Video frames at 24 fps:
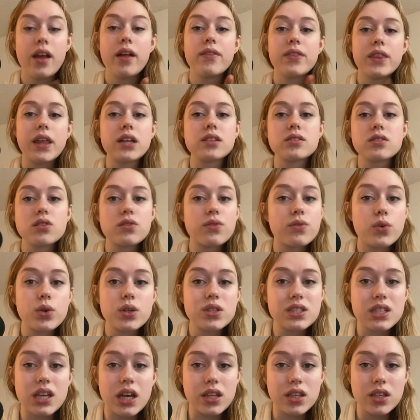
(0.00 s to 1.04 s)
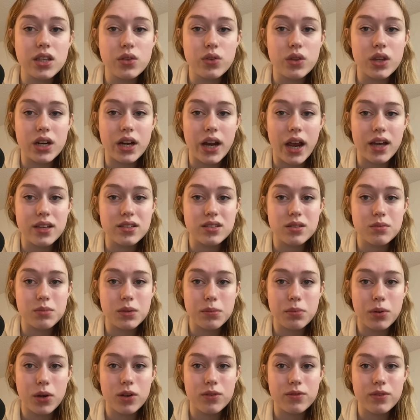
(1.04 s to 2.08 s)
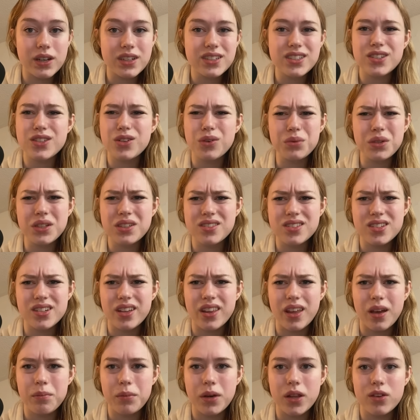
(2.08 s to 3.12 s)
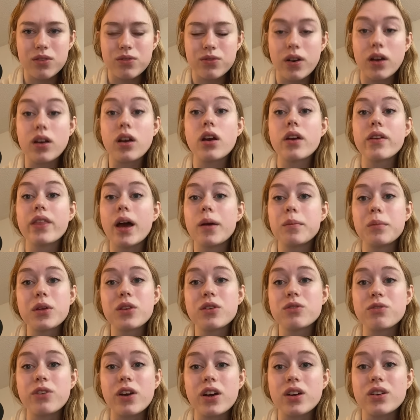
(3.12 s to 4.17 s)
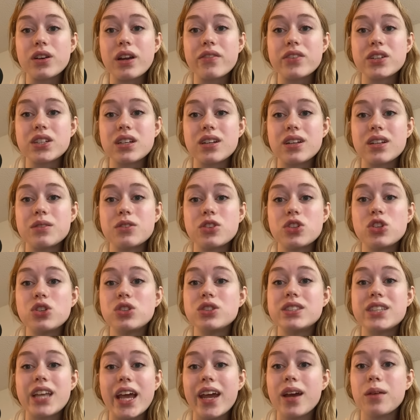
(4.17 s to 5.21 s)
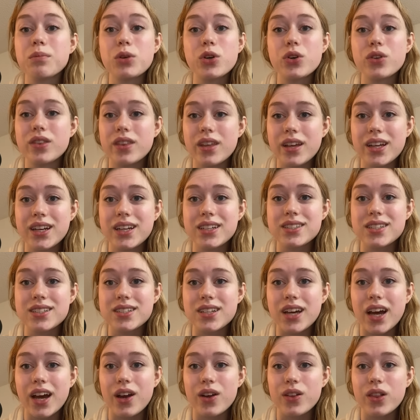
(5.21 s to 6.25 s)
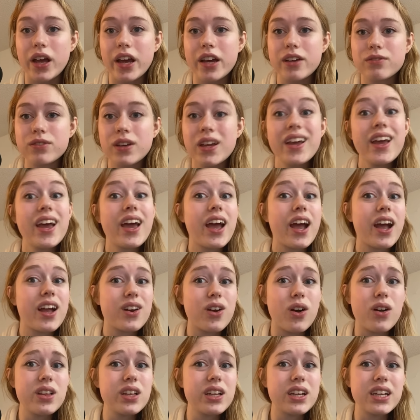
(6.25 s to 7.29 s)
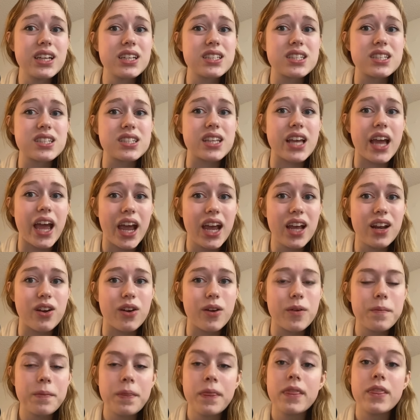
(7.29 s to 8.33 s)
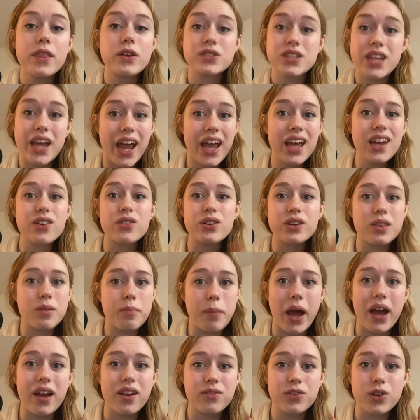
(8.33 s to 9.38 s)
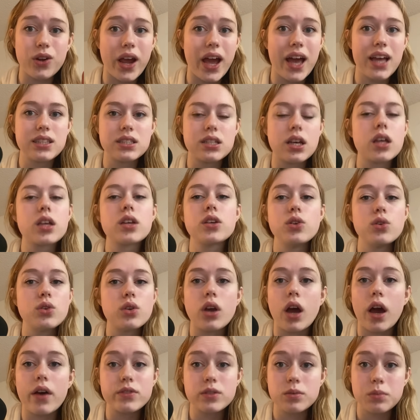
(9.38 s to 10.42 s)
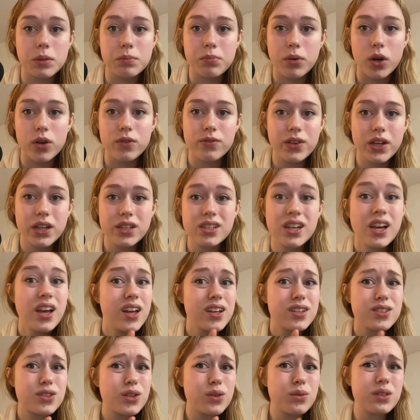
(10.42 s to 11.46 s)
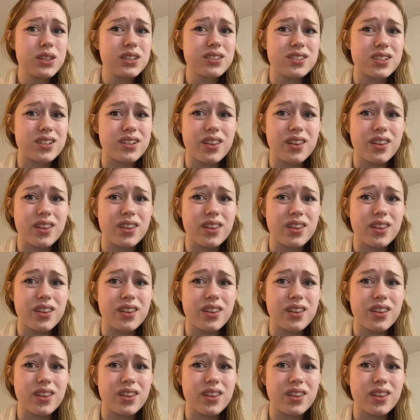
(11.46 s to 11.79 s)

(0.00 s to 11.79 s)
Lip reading: That's the voice telling you that it has to be perfect. Don't listen to that motherfucker. That motherfucker never did a damn good thing in its entire life. And all it is a hater. There's a hater in the back of your head telling you have to be perfect. Don't listen to